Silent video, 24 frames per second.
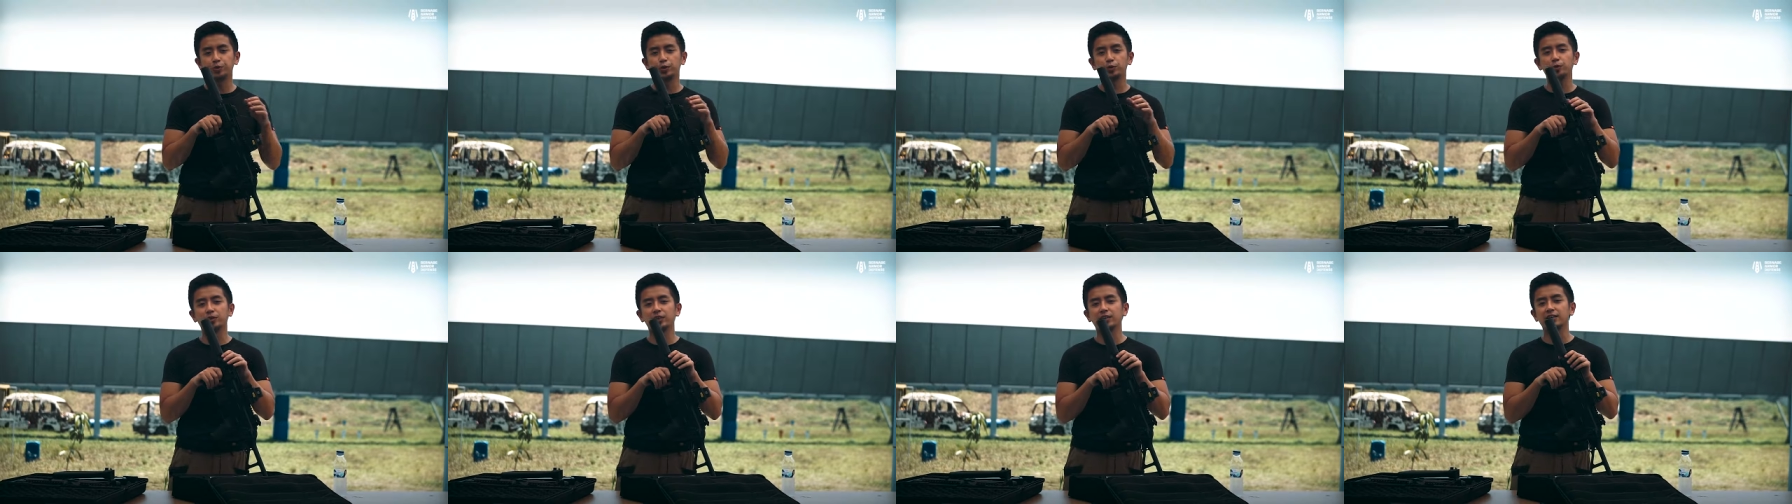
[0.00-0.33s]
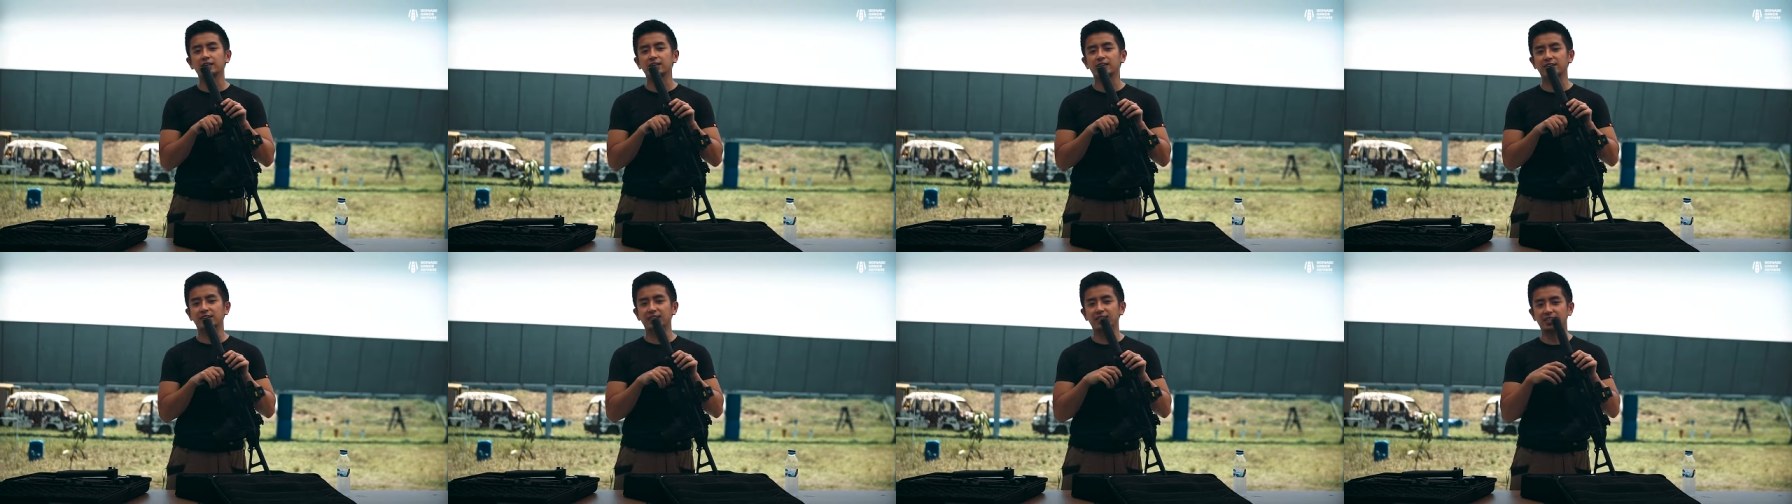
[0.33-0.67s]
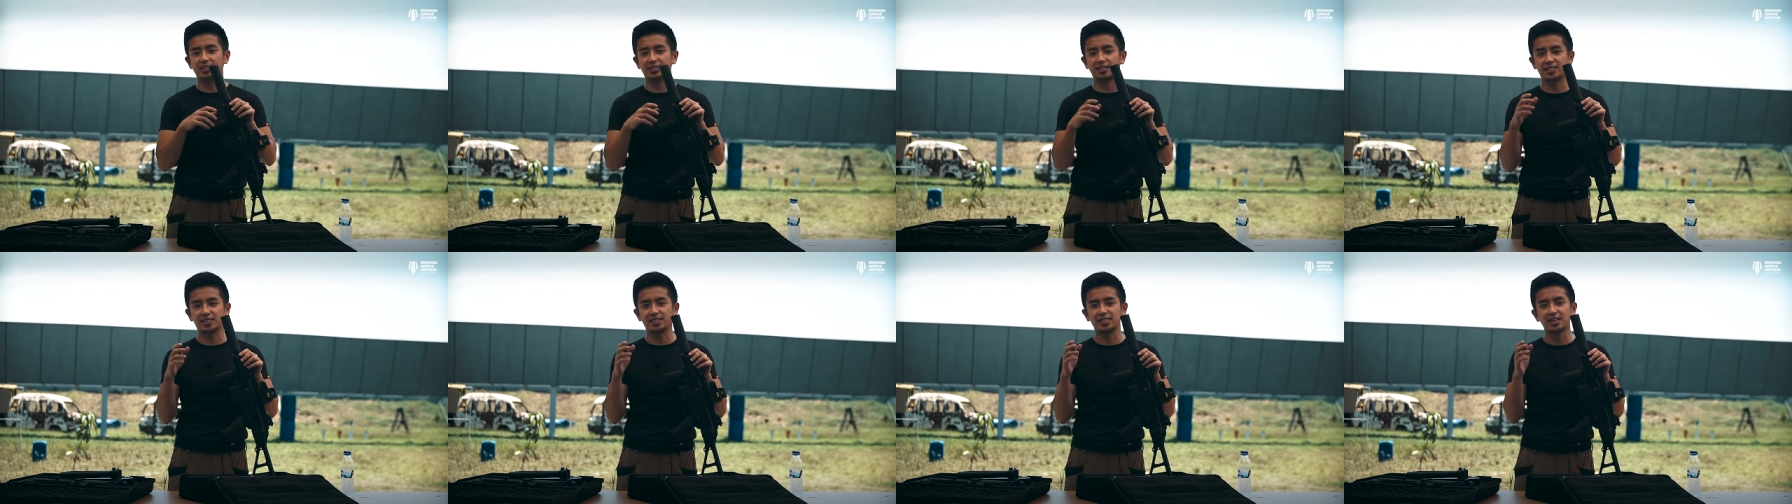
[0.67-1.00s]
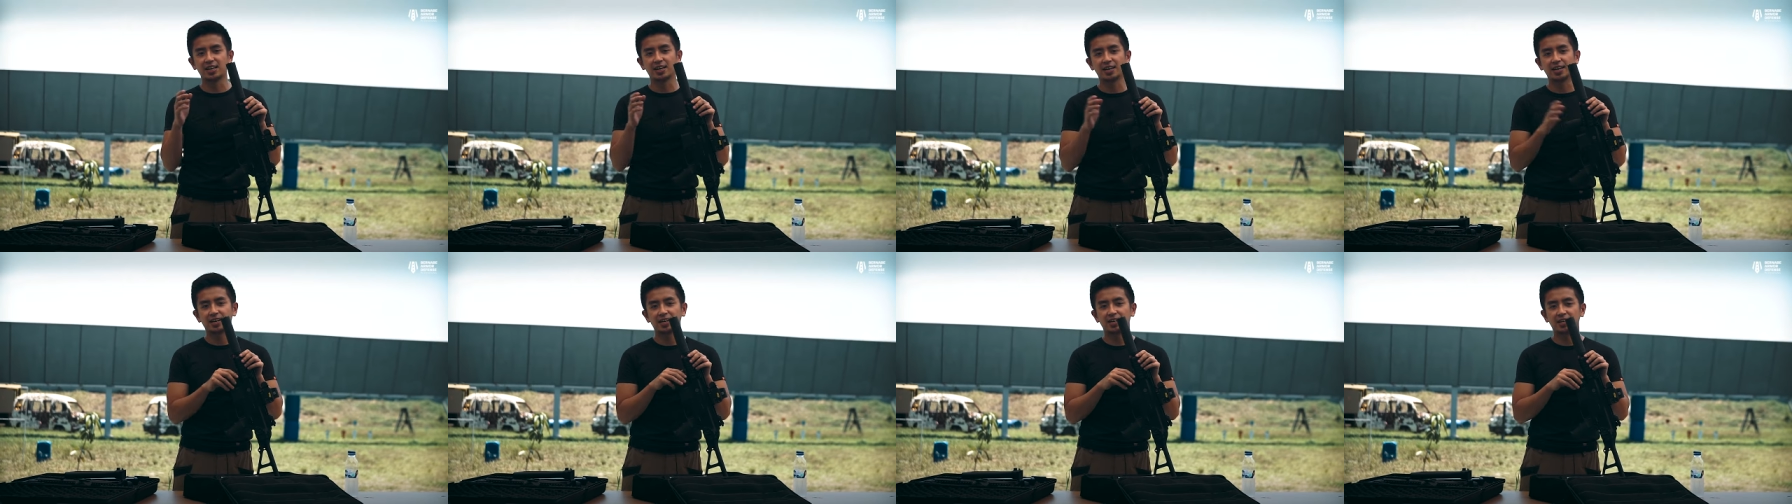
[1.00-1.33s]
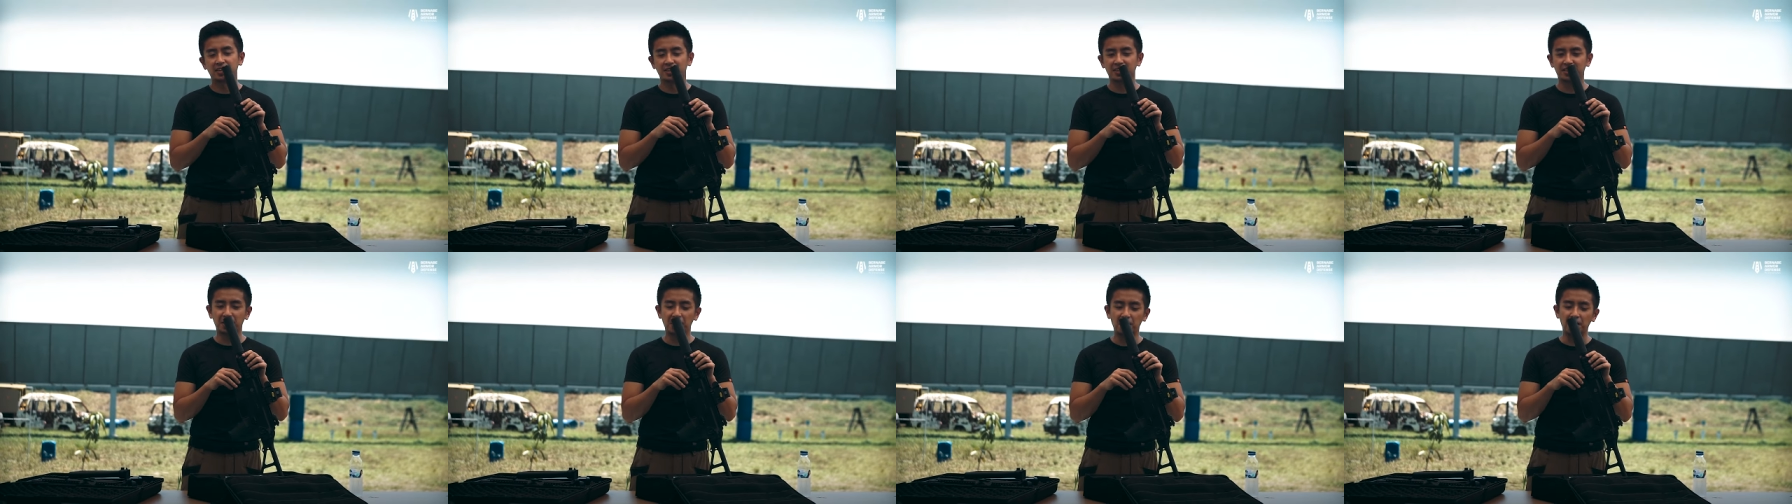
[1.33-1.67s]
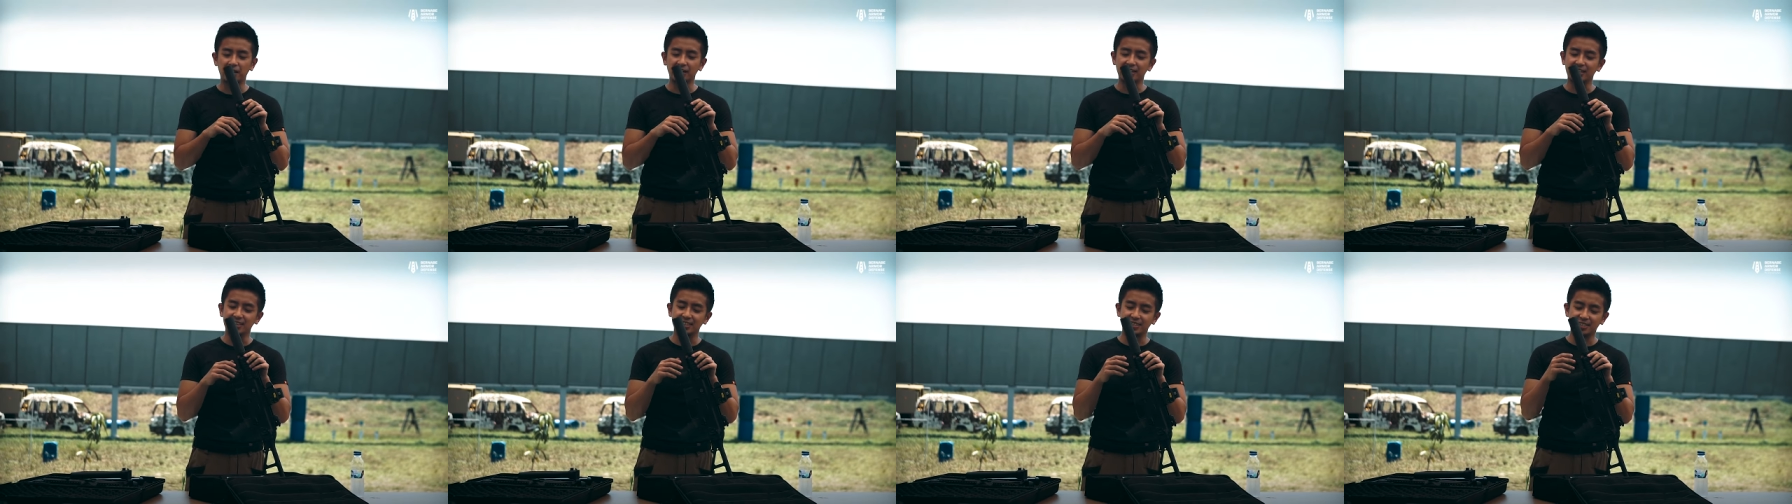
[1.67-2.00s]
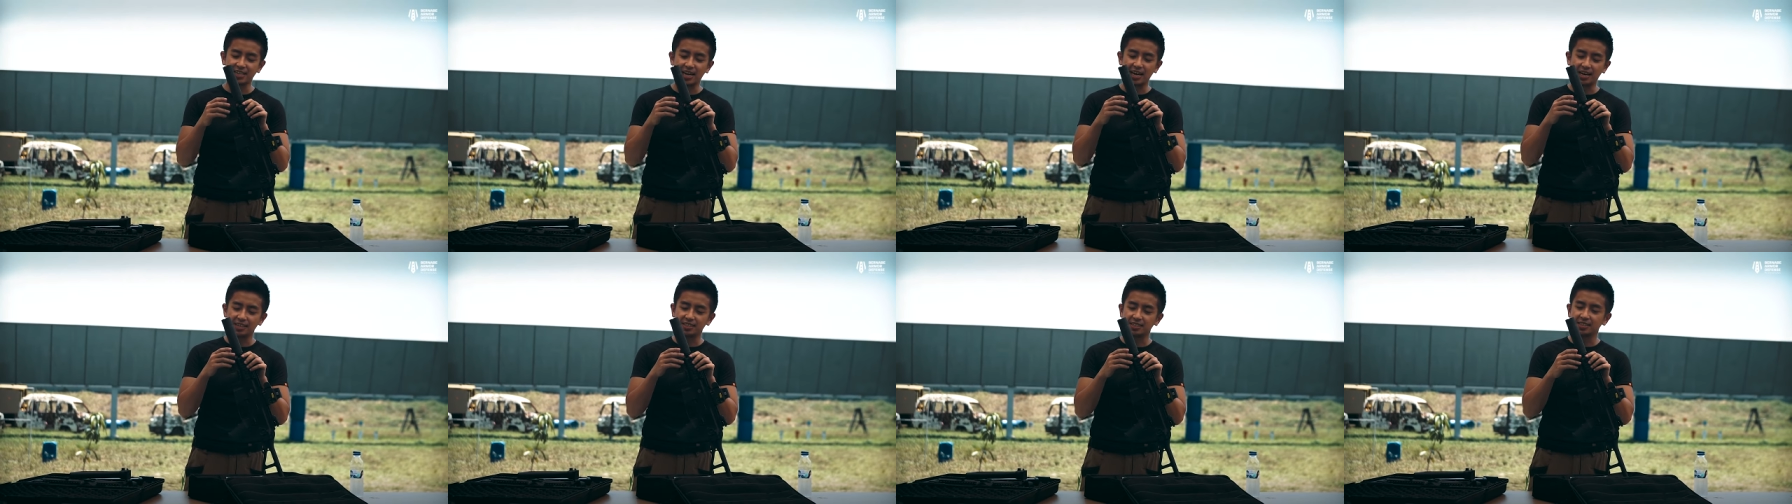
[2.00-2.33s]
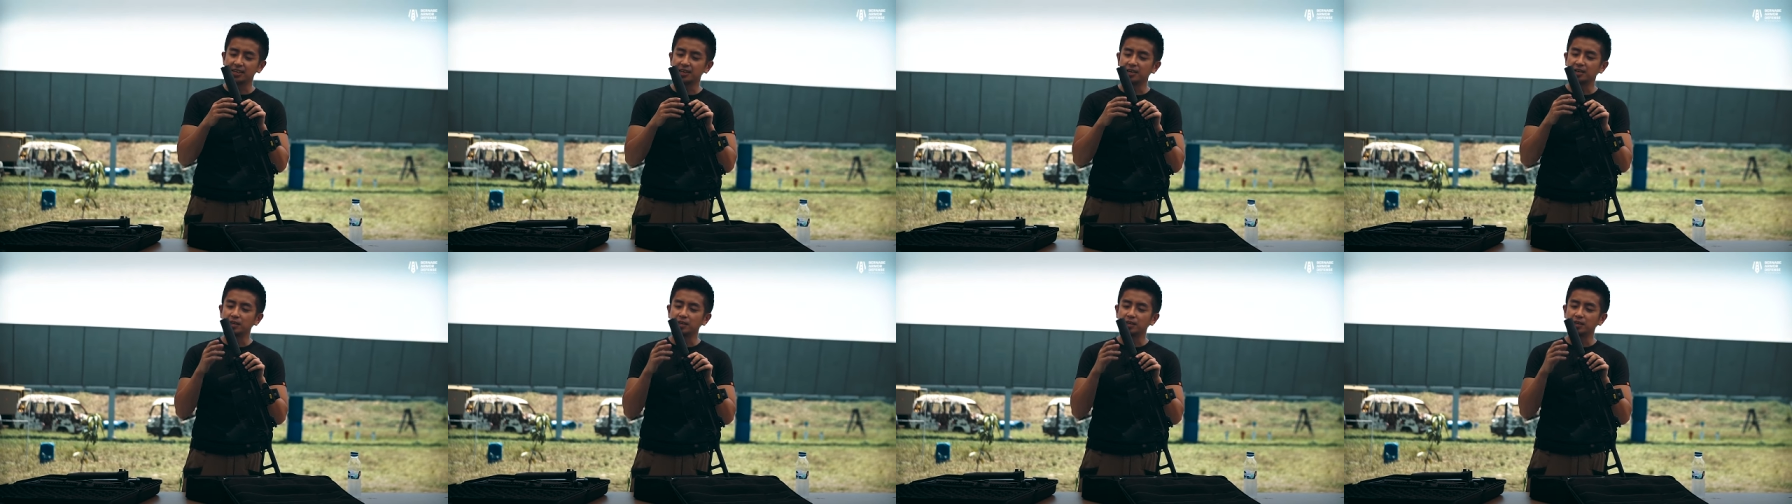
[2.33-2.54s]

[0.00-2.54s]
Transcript: beauty of this gun is that